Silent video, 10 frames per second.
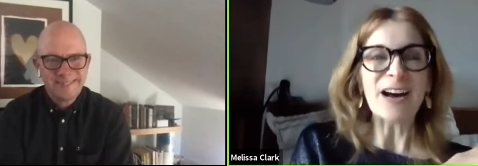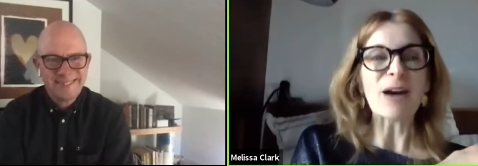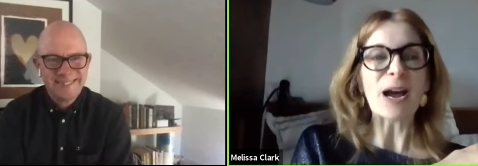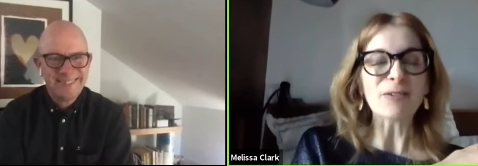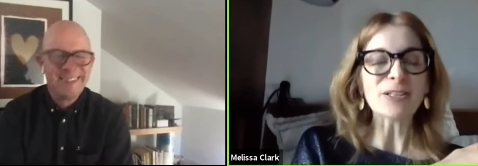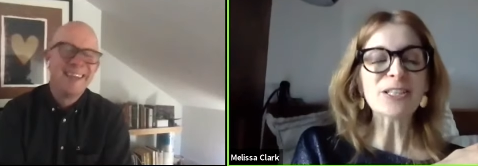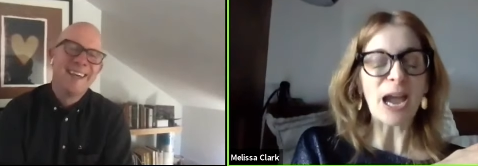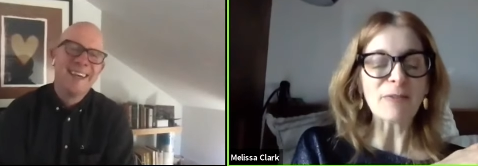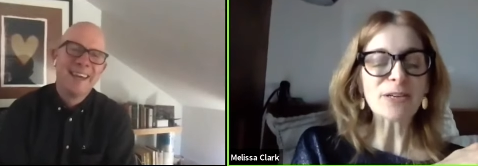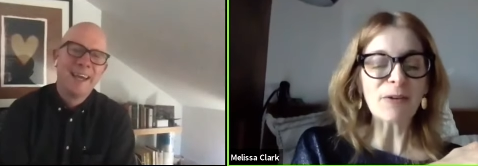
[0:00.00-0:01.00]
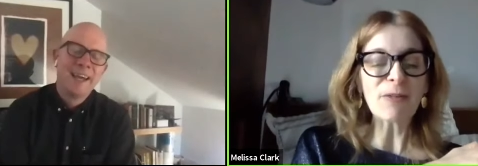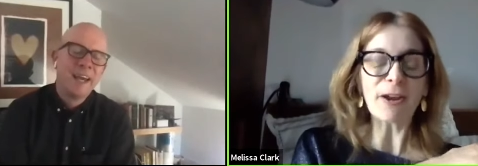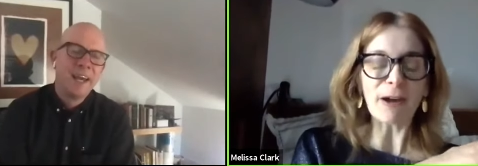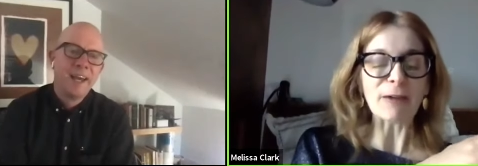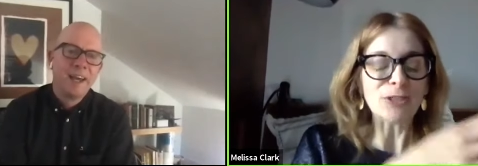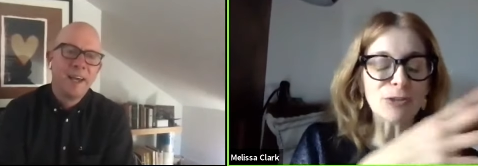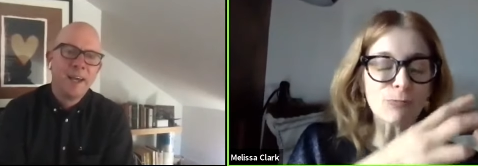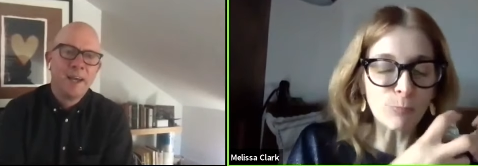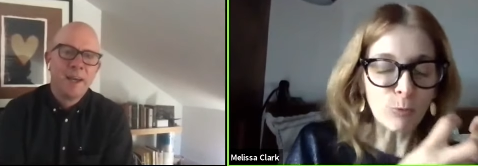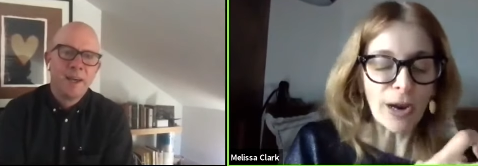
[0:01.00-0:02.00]
Speaker 1: um, I would I would go there. I would
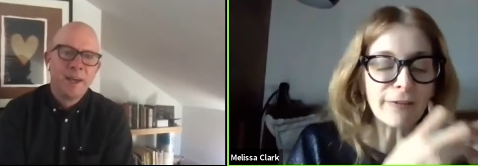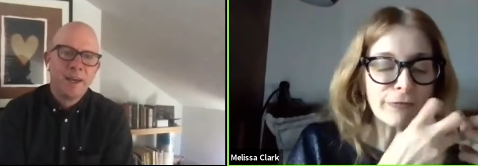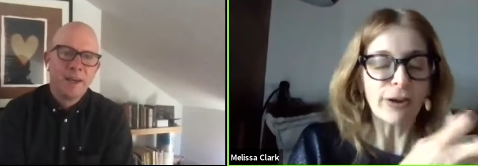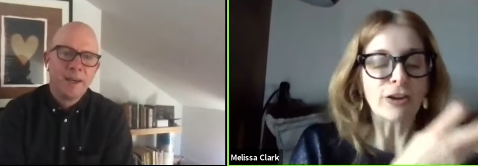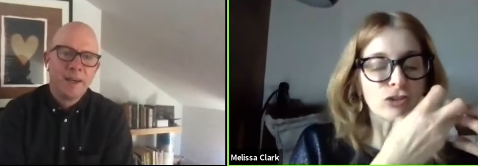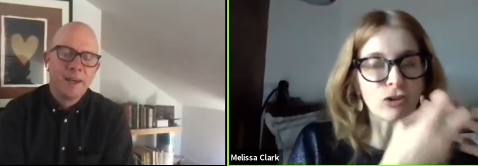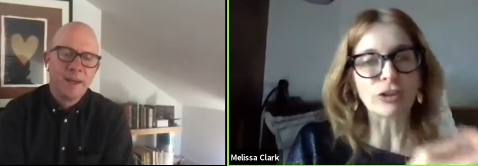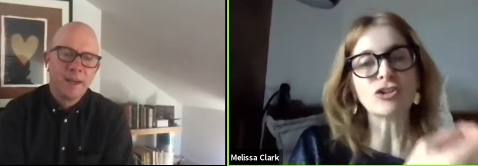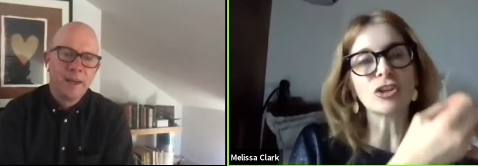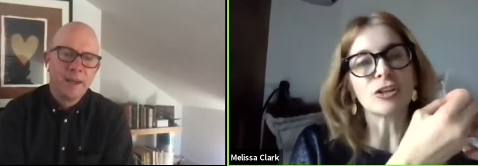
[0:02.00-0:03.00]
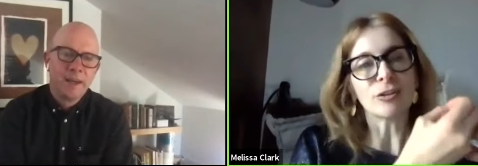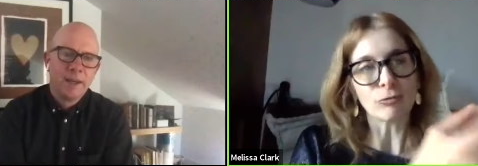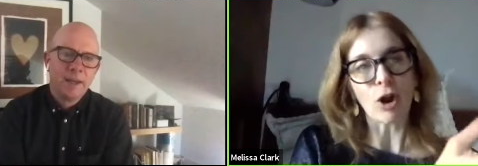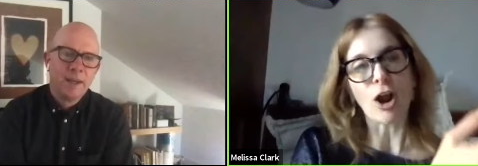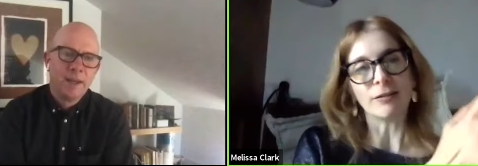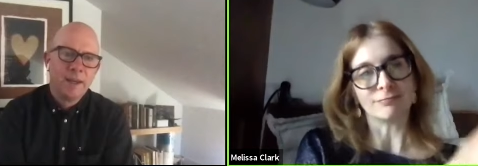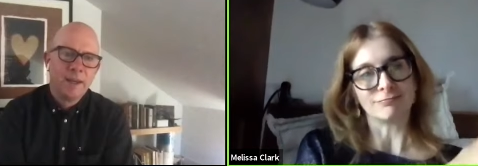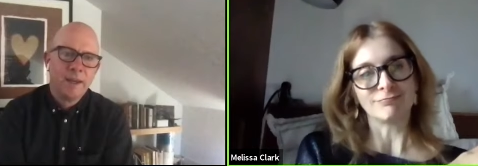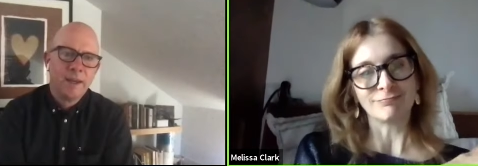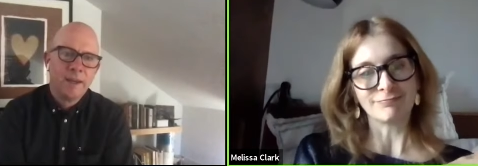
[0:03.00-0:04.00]
do bright, fresh, crunchy, raw.
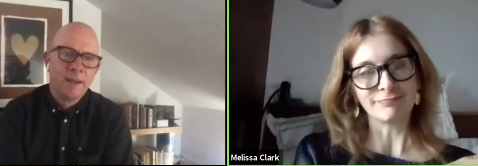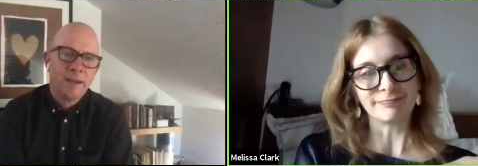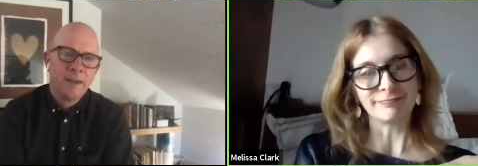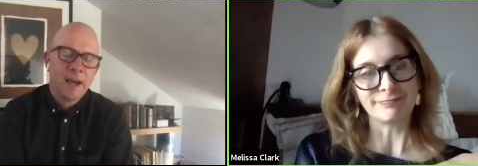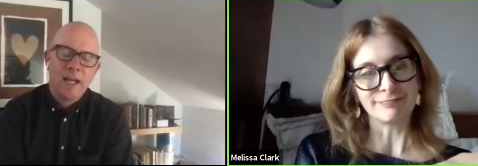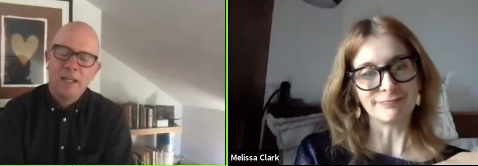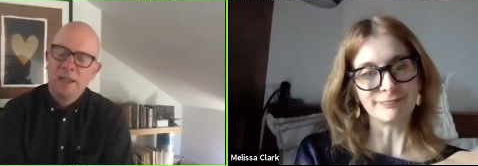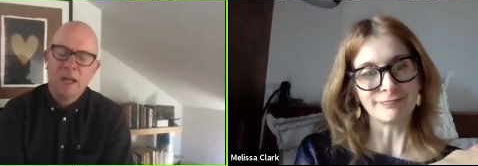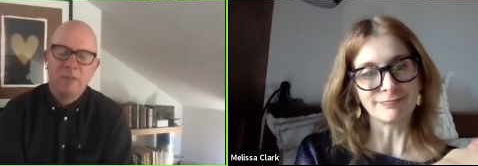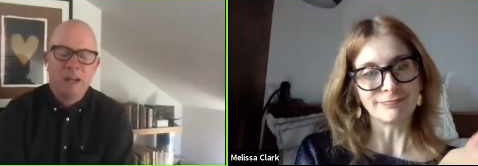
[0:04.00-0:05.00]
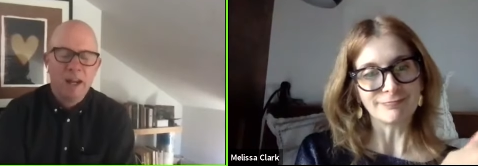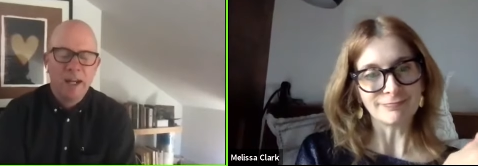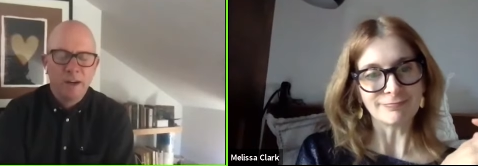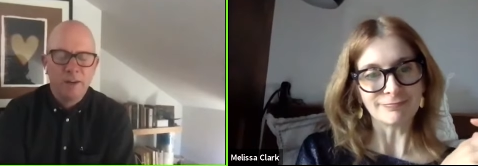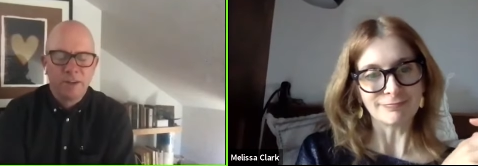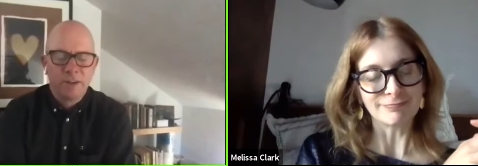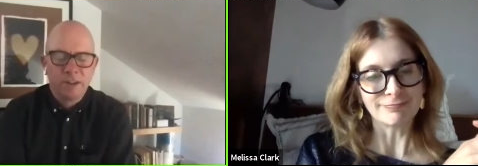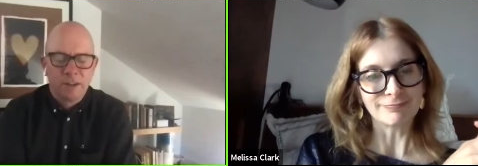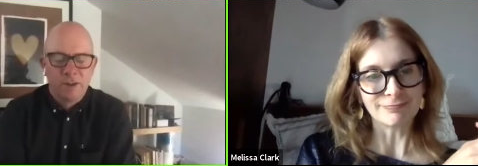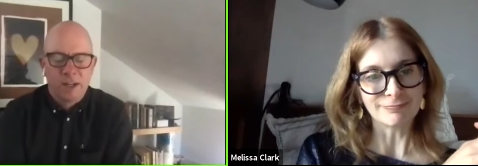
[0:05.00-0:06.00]
Speaker 2: I love it, and I don't
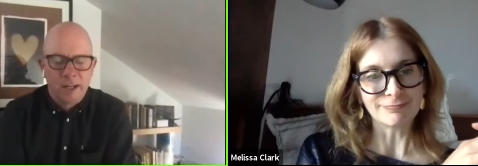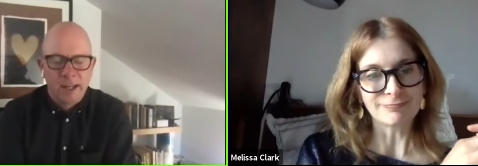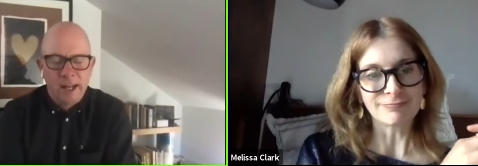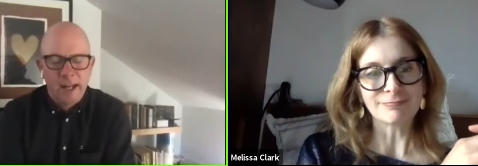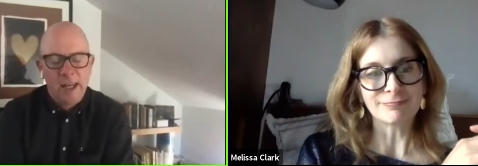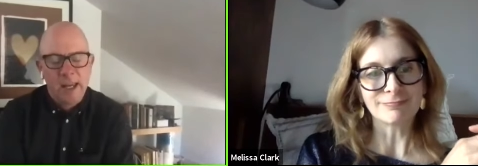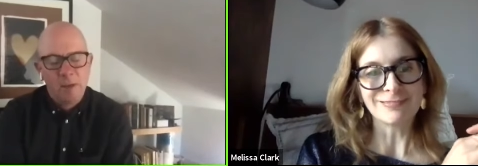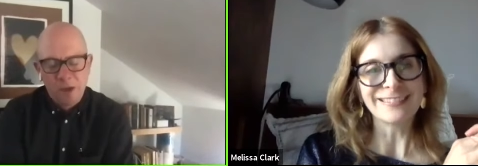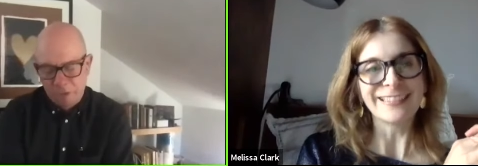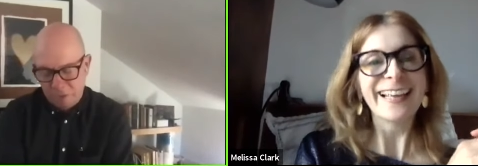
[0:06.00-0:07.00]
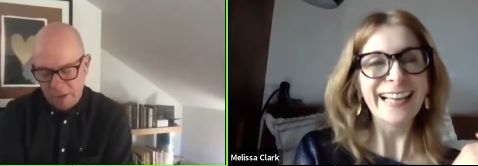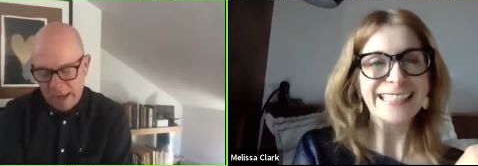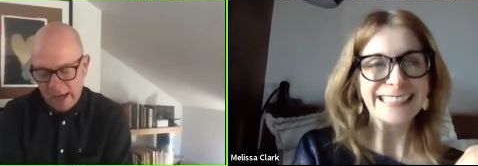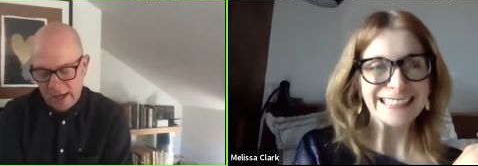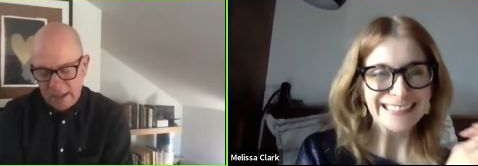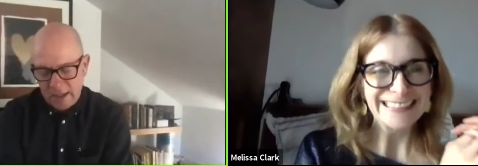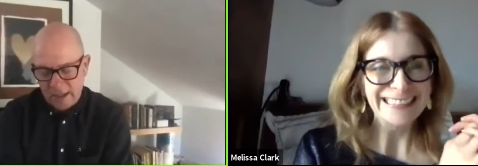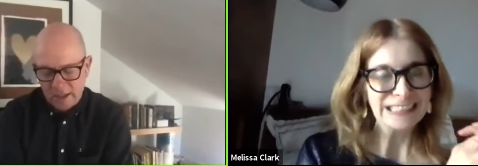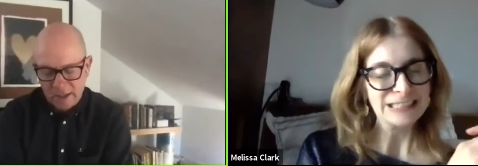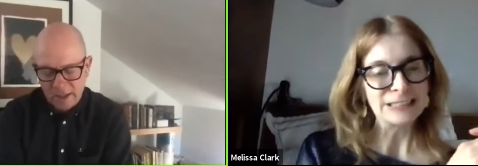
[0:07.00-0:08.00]
think you're going to get any hate mail for that. I
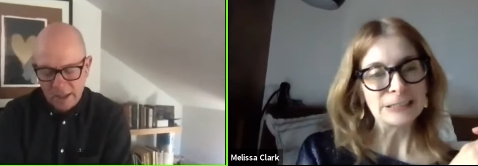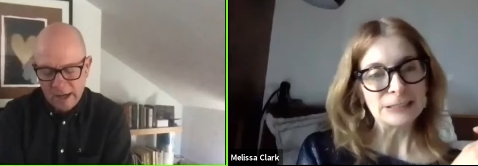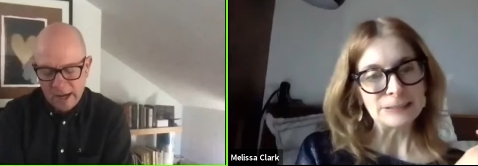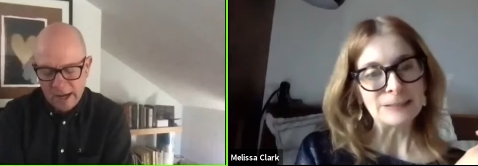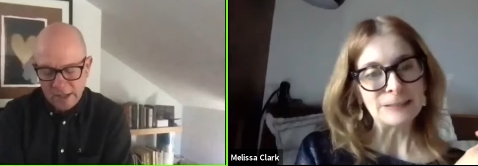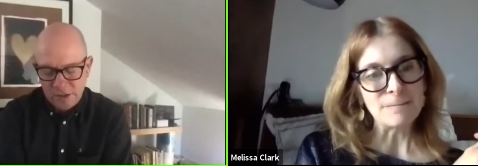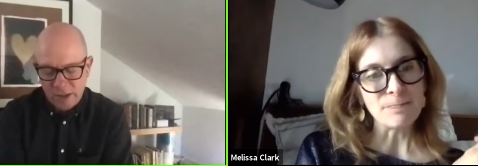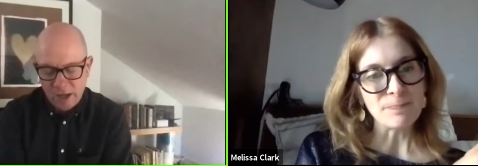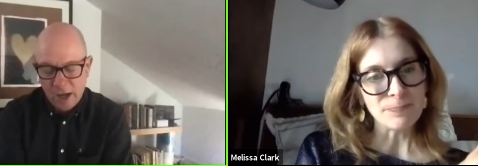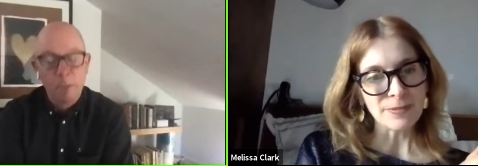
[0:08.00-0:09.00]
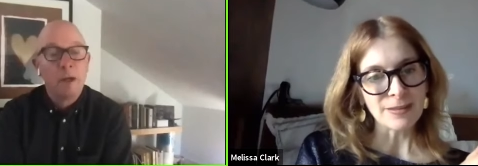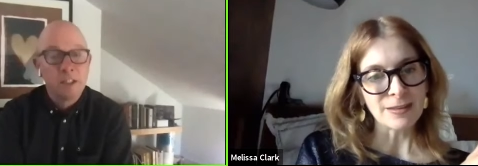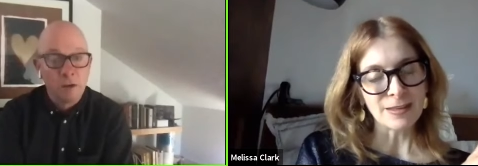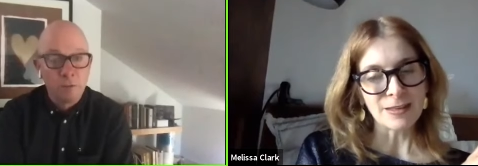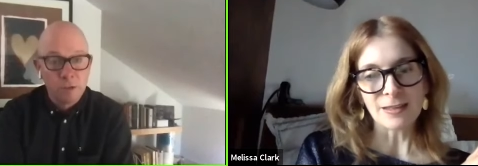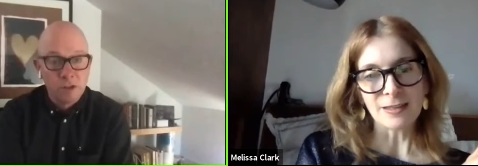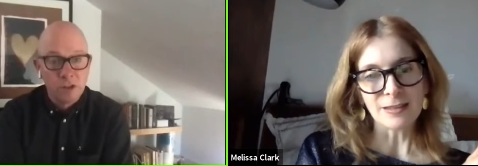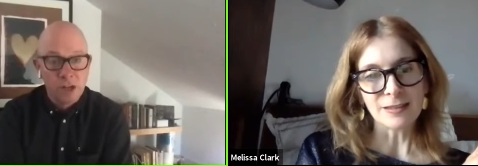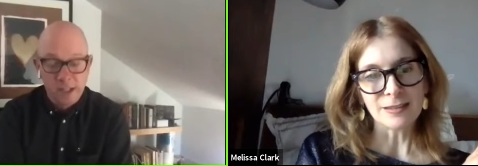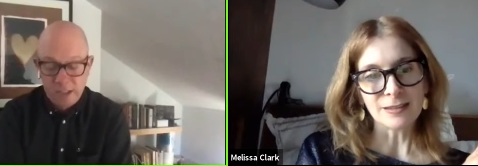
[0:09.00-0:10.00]
think that actually, I myself
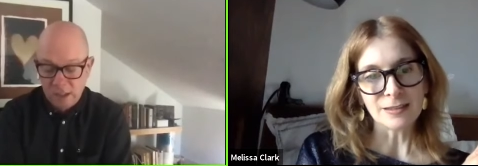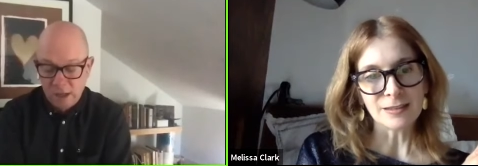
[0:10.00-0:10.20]
would suggest